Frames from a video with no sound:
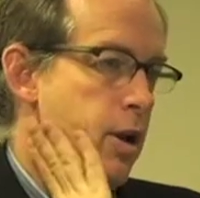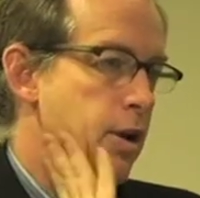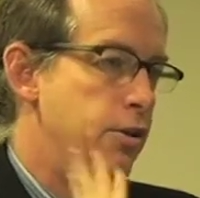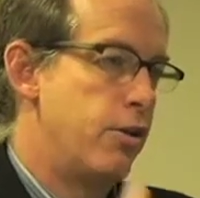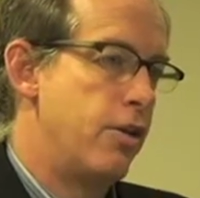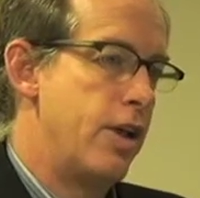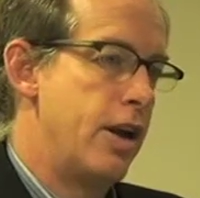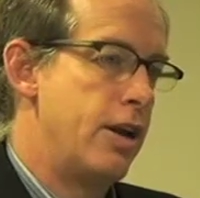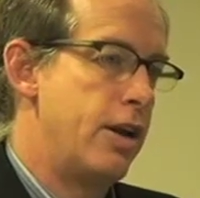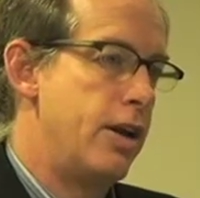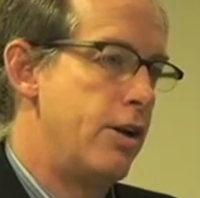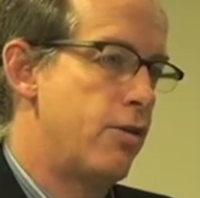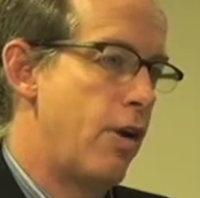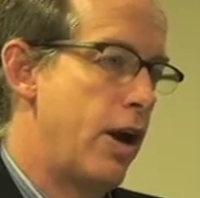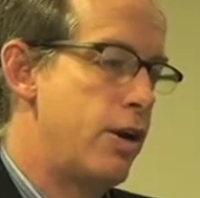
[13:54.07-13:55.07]
So then
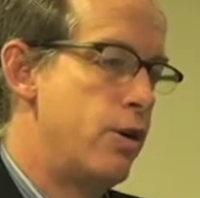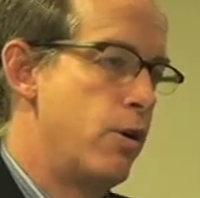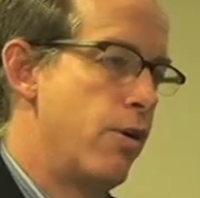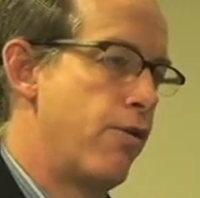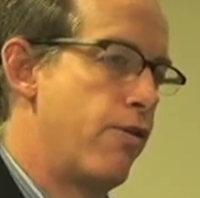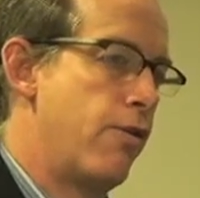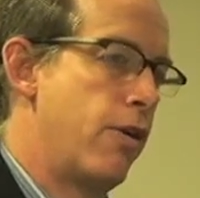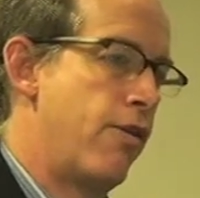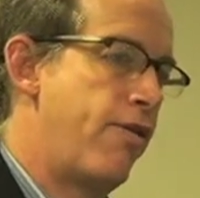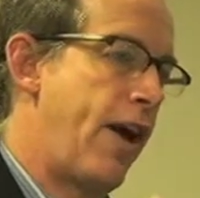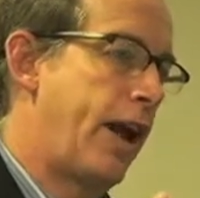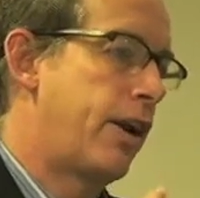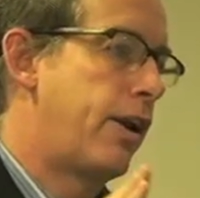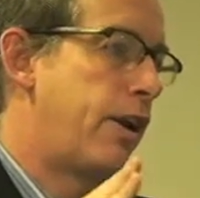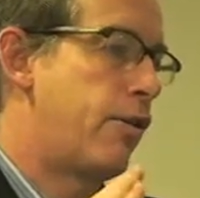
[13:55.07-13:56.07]
he tried to
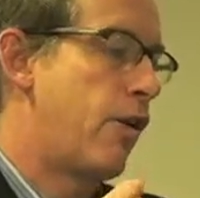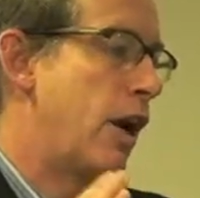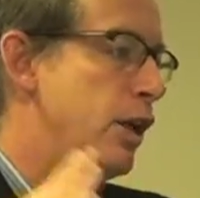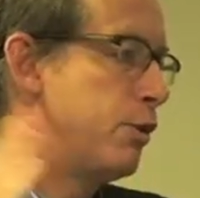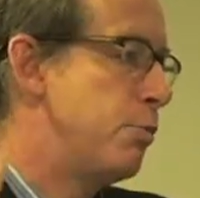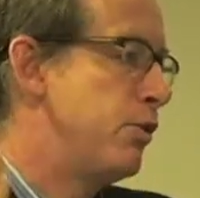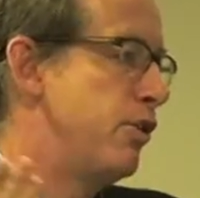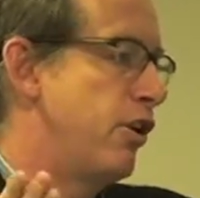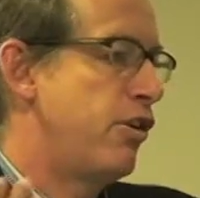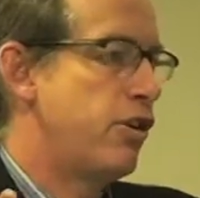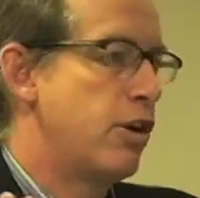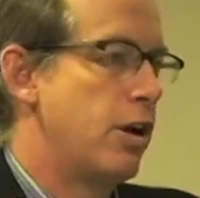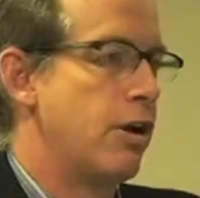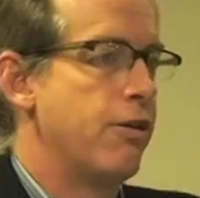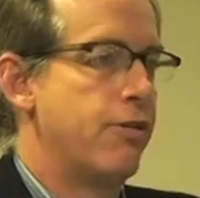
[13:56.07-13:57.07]
affect the
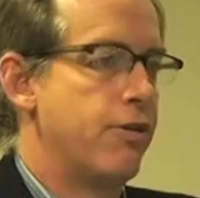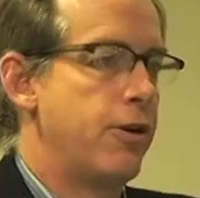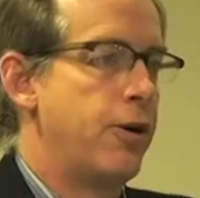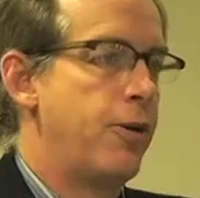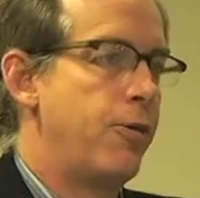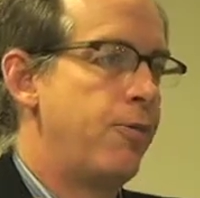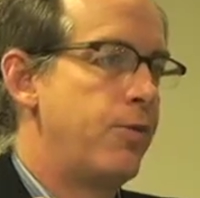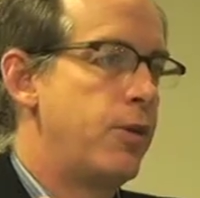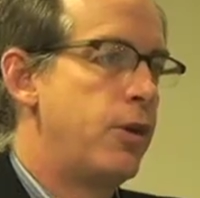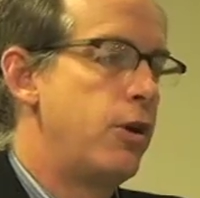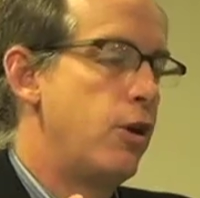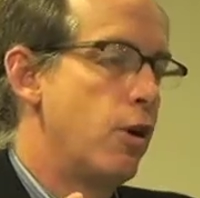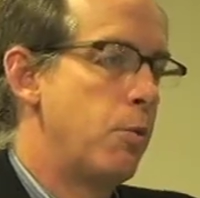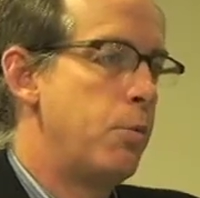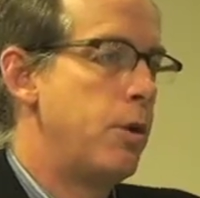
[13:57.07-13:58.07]
transposition of
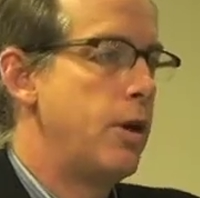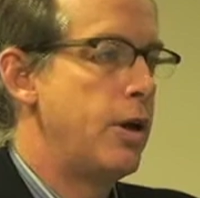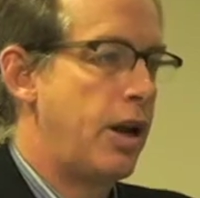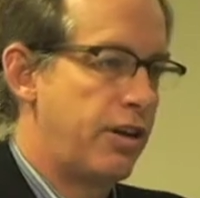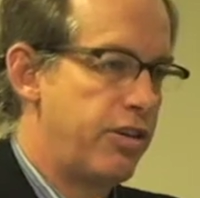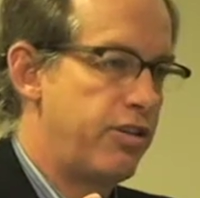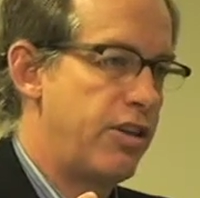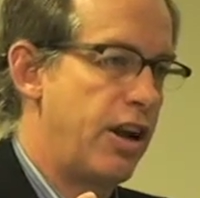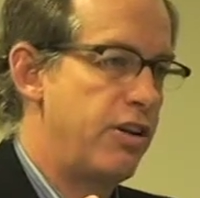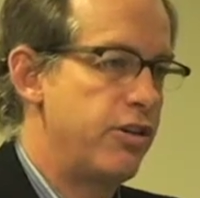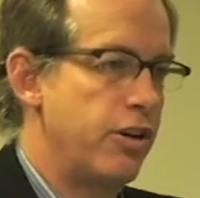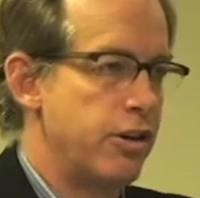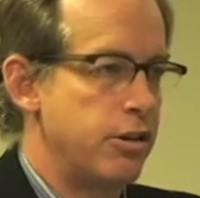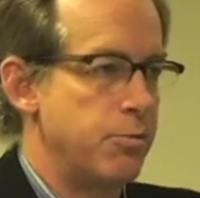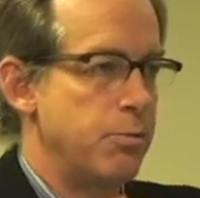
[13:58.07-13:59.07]
European
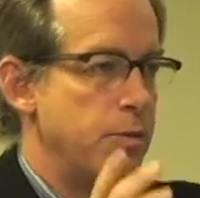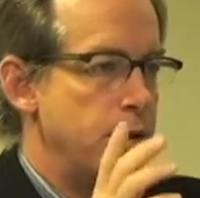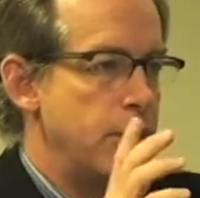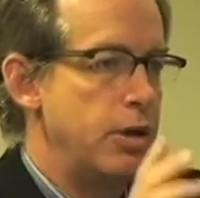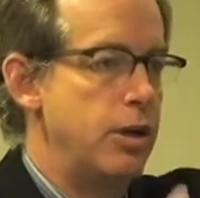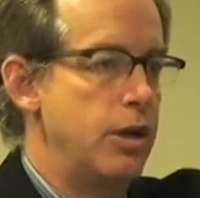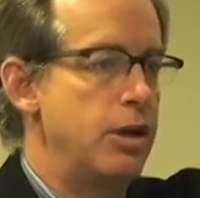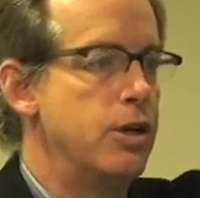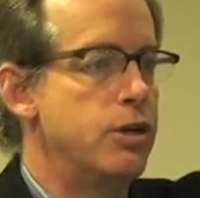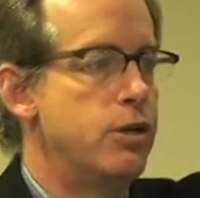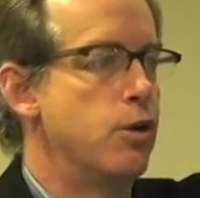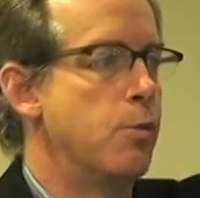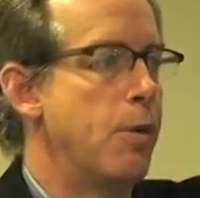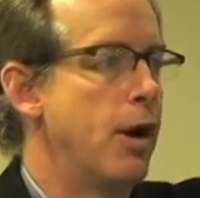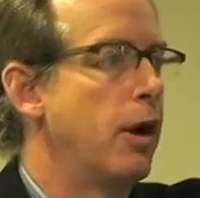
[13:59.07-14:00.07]
existentialism
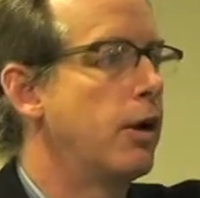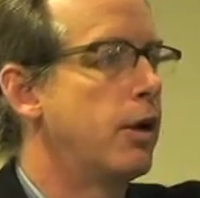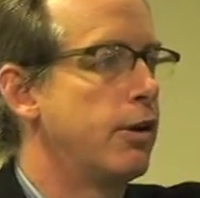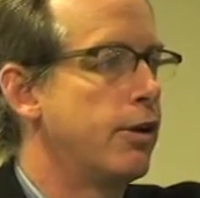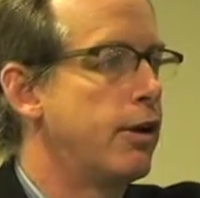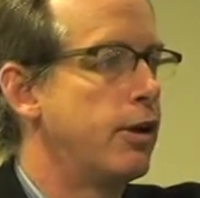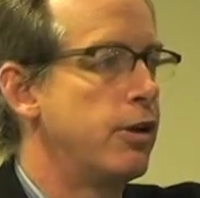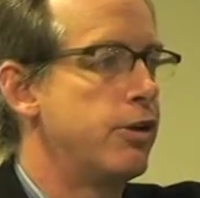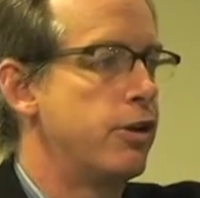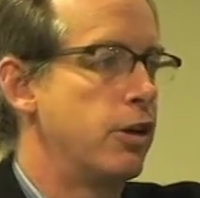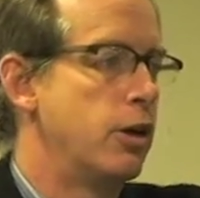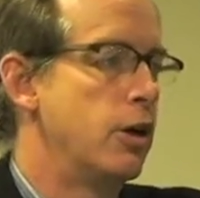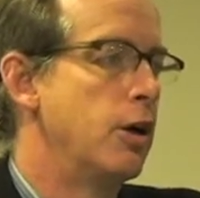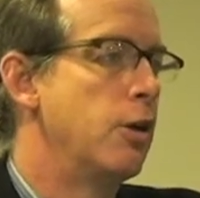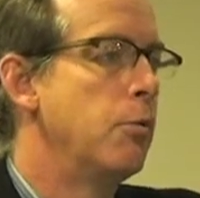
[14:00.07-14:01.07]
into American
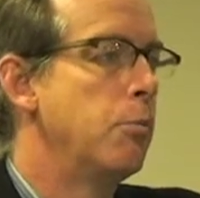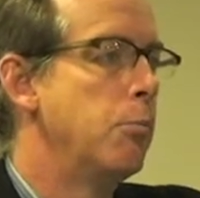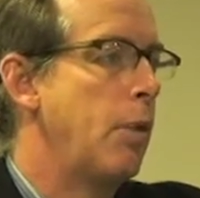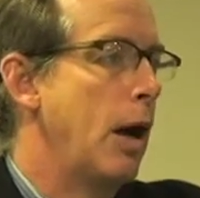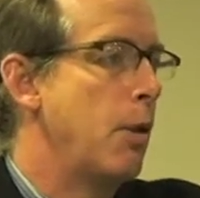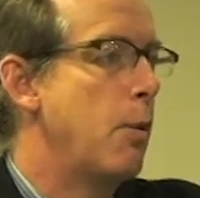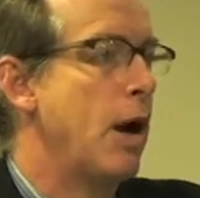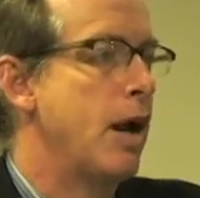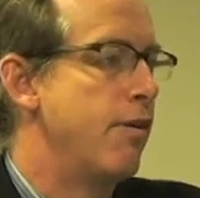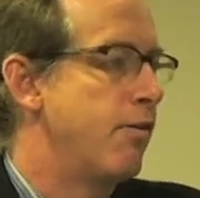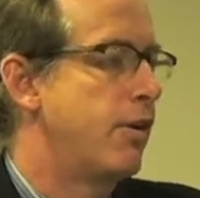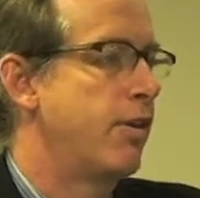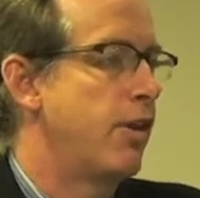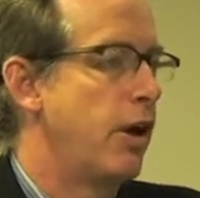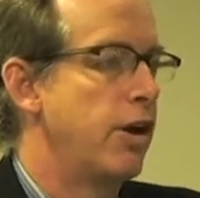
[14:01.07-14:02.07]
literature by way of
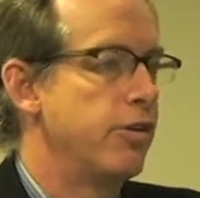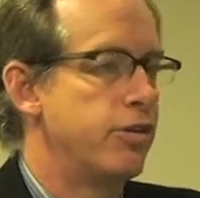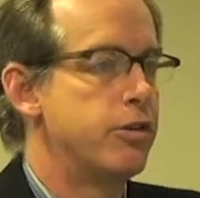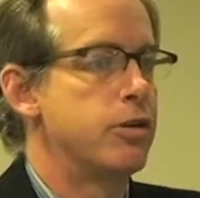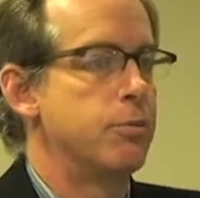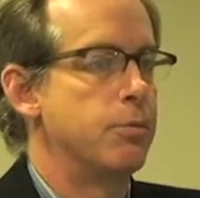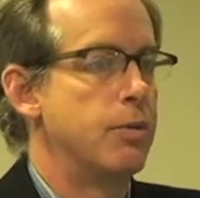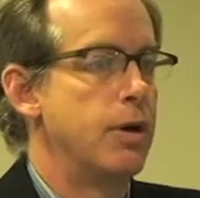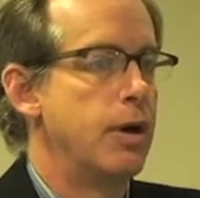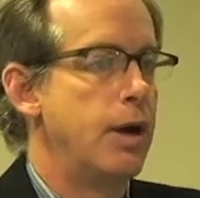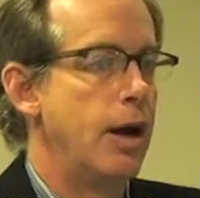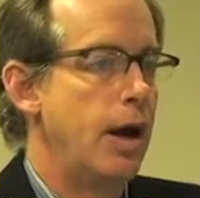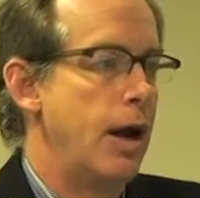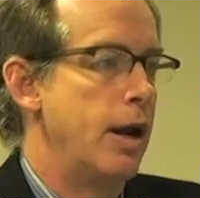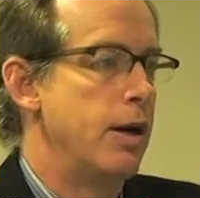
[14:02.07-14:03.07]
Catholicism,
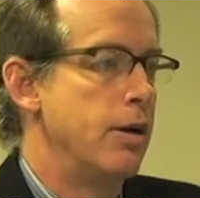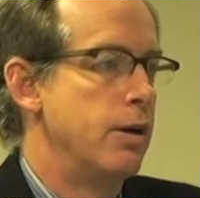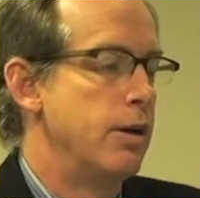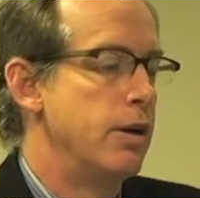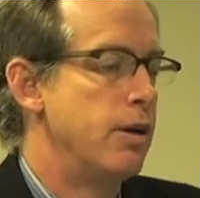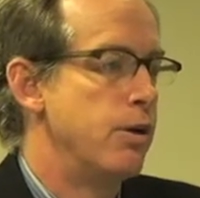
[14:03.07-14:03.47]
and in